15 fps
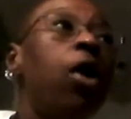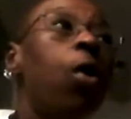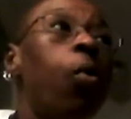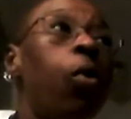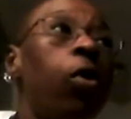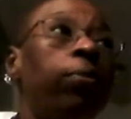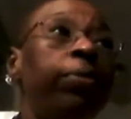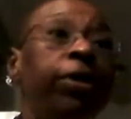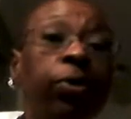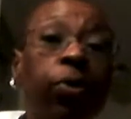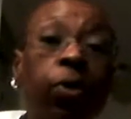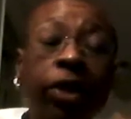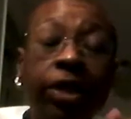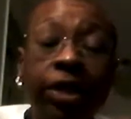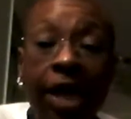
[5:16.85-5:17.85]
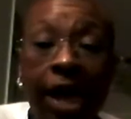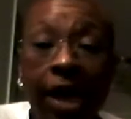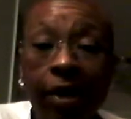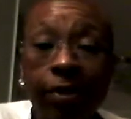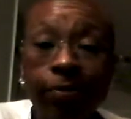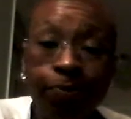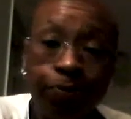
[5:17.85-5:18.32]
will be worn
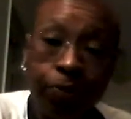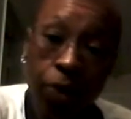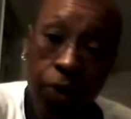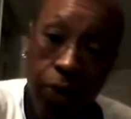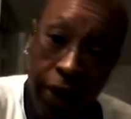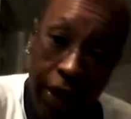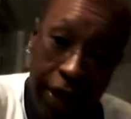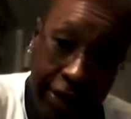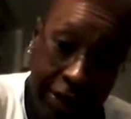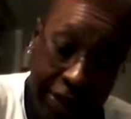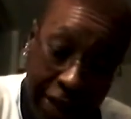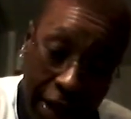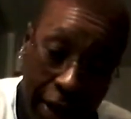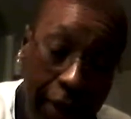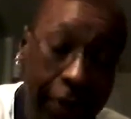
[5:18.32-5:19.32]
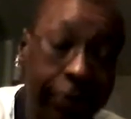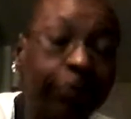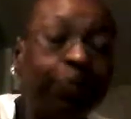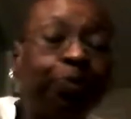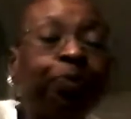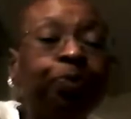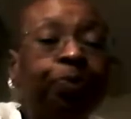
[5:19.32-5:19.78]
down on the inside.
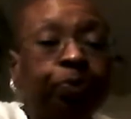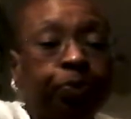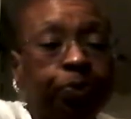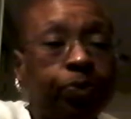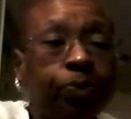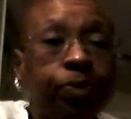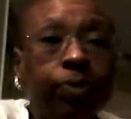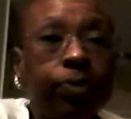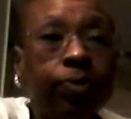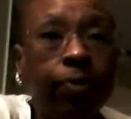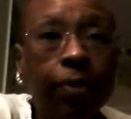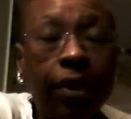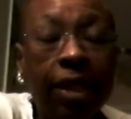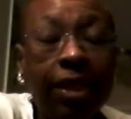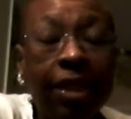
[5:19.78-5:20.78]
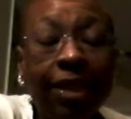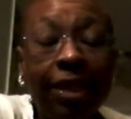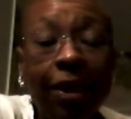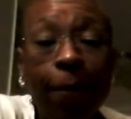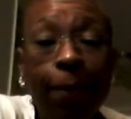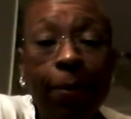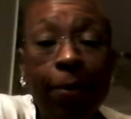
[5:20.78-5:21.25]
And then
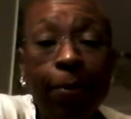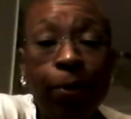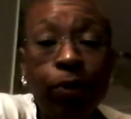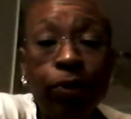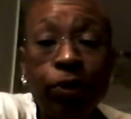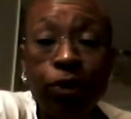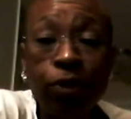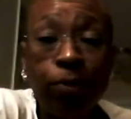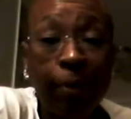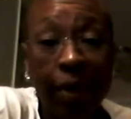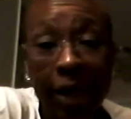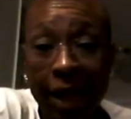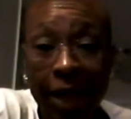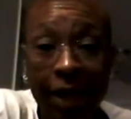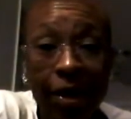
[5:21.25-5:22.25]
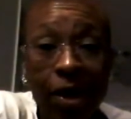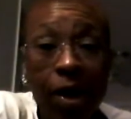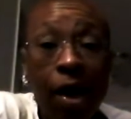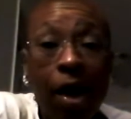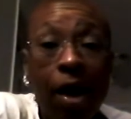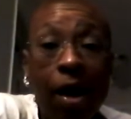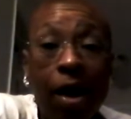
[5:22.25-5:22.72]
there are people who supinate.
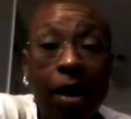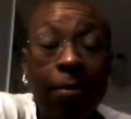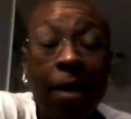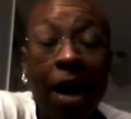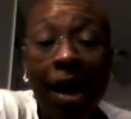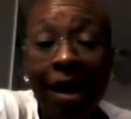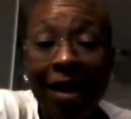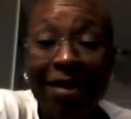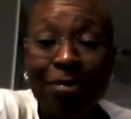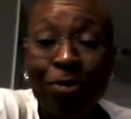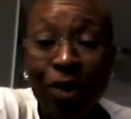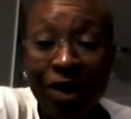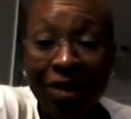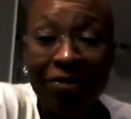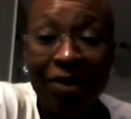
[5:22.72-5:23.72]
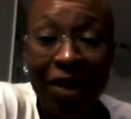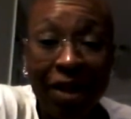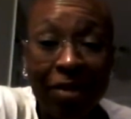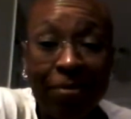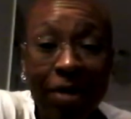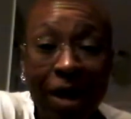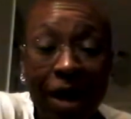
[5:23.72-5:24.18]
Um, I am one of
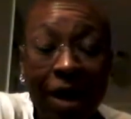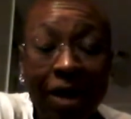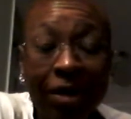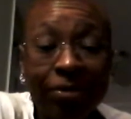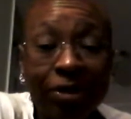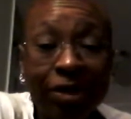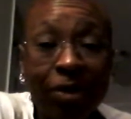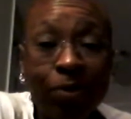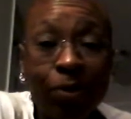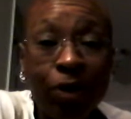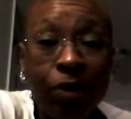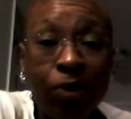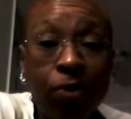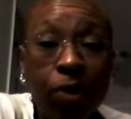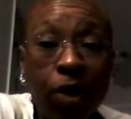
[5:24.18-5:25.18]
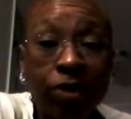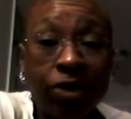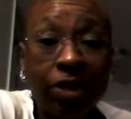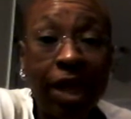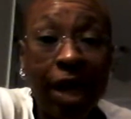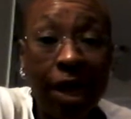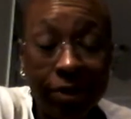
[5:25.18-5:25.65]
them. I am someone who walks
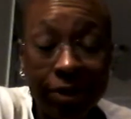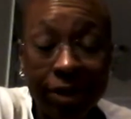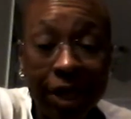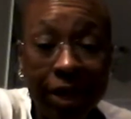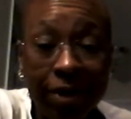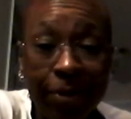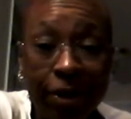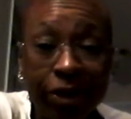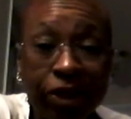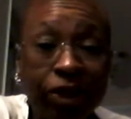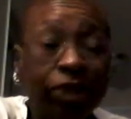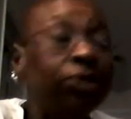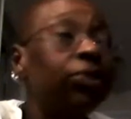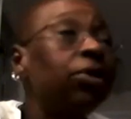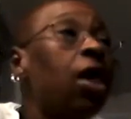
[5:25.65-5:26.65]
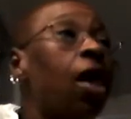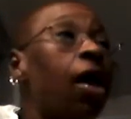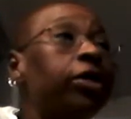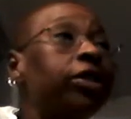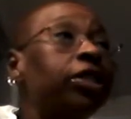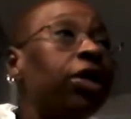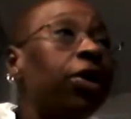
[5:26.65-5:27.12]
on the outside of my shoe.
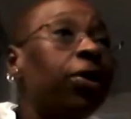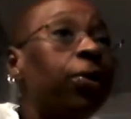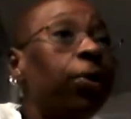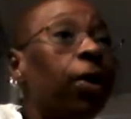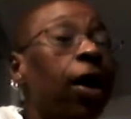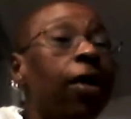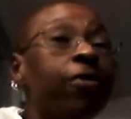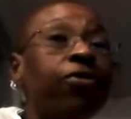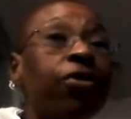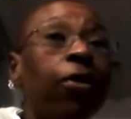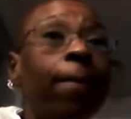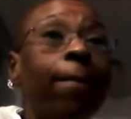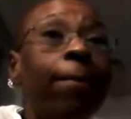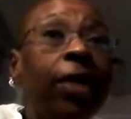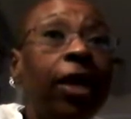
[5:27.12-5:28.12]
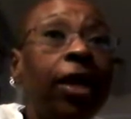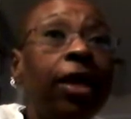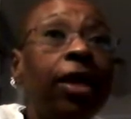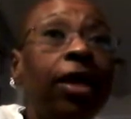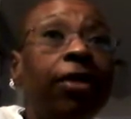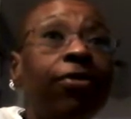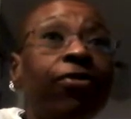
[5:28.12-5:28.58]
So um, for
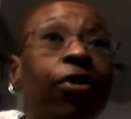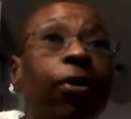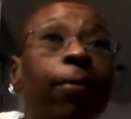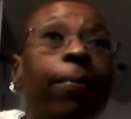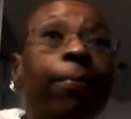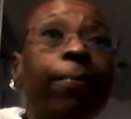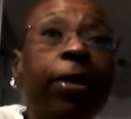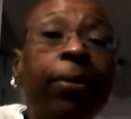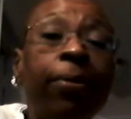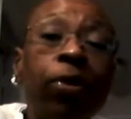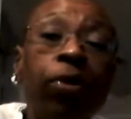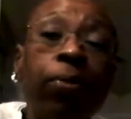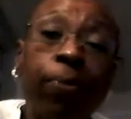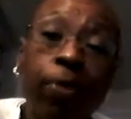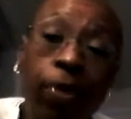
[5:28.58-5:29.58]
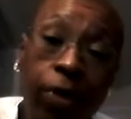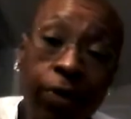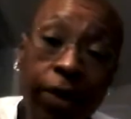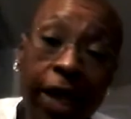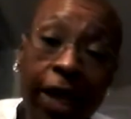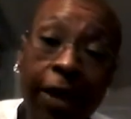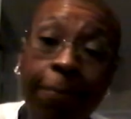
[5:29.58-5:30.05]
me, for people who
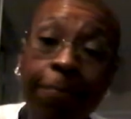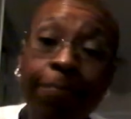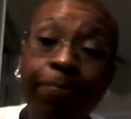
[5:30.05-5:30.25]
pronate,